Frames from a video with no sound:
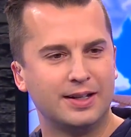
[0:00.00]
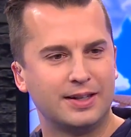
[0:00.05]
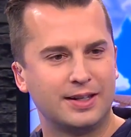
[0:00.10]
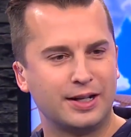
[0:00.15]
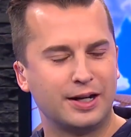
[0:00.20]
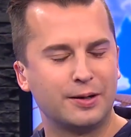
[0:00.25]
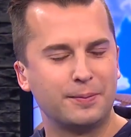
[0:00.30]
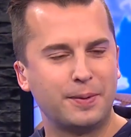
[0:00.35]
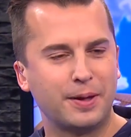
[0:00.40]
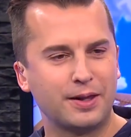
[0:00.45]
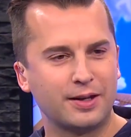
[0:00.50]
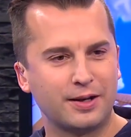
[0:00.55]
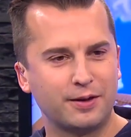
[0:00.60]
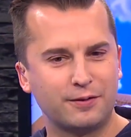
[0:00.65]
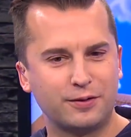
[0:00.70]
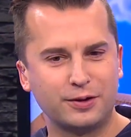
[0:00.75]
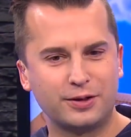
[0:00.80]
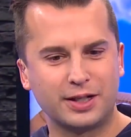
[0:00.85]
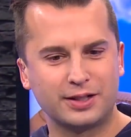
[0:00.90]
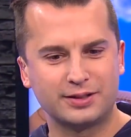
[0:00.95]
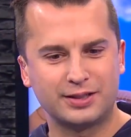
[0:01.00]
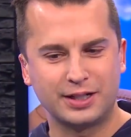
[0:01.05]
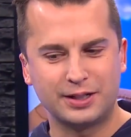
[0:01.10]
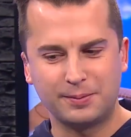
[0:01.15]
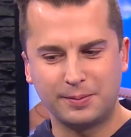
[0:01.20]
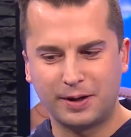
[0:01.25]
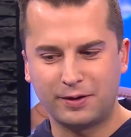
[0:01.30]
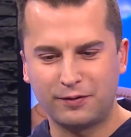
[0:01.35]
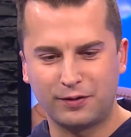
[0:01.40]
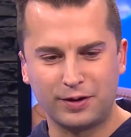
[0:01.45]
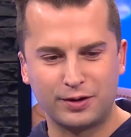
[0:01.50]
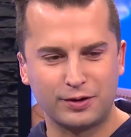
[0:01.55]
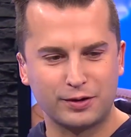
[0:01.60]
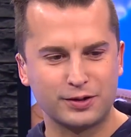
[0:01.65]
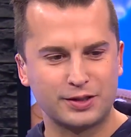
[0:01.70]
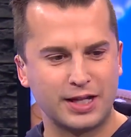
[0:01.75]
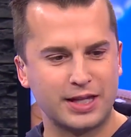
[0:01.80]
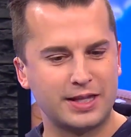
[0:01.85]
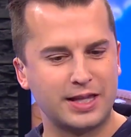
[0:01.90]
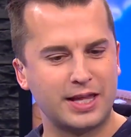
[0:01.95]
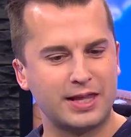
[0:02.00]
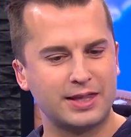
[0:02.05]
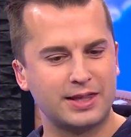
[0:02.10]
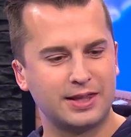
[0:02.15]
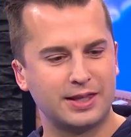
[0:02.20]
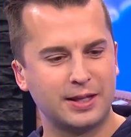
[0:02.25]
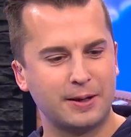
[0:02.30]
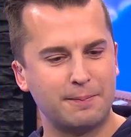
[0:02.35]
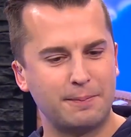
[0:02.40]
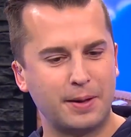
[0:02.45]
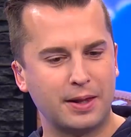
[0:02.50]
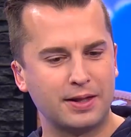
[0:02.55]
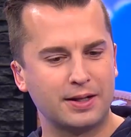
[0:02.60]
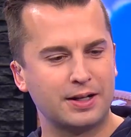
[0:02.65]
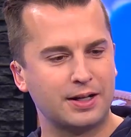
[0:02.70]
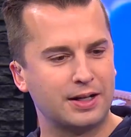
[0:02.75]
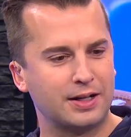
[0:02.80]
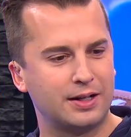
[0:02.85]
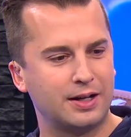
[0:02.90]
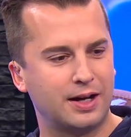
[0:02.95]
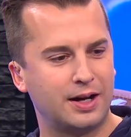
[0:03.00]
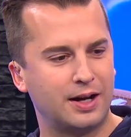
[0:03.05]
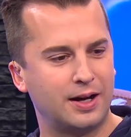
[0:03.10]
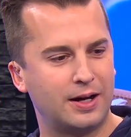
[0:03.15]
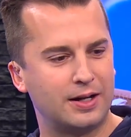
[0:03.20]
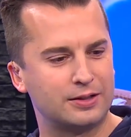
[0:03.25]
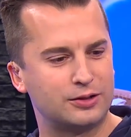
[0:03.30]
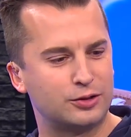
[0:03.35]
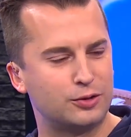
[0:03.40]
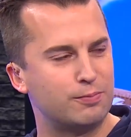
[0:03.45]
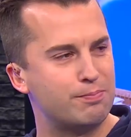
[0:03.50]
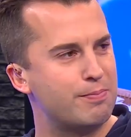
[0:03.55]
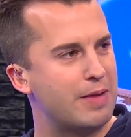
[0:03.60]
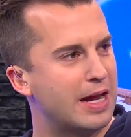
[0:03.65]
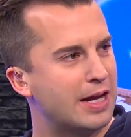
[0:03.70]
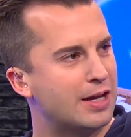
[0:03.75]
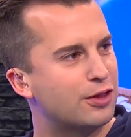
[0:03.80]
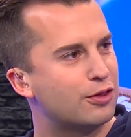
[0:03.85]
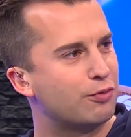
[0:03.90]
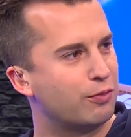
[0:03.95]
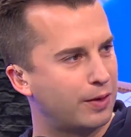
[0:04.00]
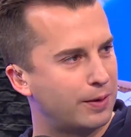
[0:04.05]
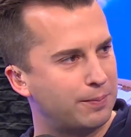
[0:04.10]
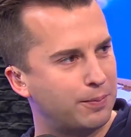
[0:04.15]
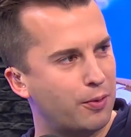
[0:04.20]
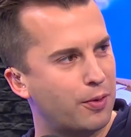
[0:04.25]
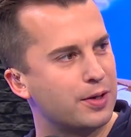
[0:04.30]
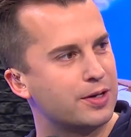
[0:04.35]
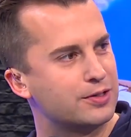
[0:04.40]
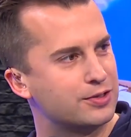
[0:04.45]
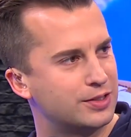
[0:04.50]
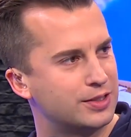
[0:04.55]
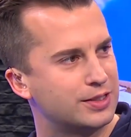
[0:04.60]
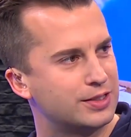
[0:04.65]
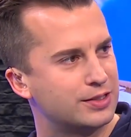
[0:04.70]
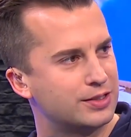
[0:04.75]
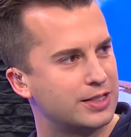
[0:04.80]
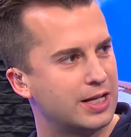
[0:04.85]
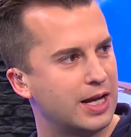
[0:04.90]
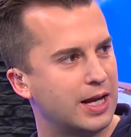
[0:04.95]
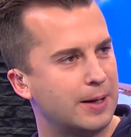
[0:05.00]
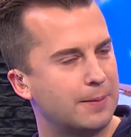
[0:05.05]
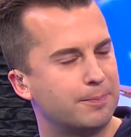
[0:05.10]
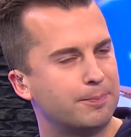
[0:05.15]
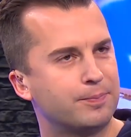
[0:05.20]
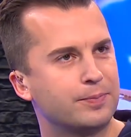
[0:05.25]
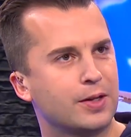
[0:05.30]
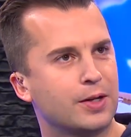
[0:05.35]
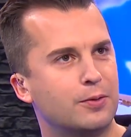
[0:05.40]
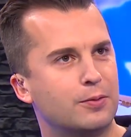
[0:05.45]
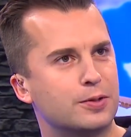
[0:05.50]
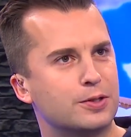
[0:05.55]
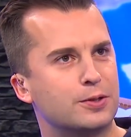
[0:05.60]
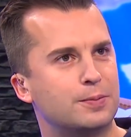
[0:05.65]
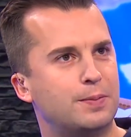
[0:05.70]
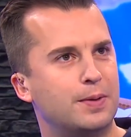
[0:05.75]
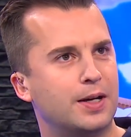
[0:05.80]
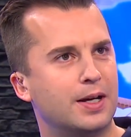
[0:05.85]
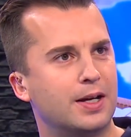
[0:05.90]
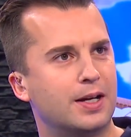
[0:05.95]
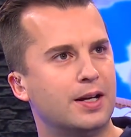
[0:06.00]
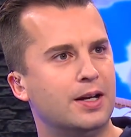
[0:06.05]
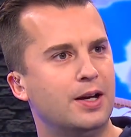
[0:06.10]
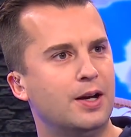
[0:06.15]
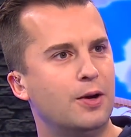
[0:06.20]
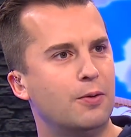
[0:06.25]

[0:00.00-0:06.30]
the inability of Utah State to make free throws, and then the ability to make three-pointers in this game was big.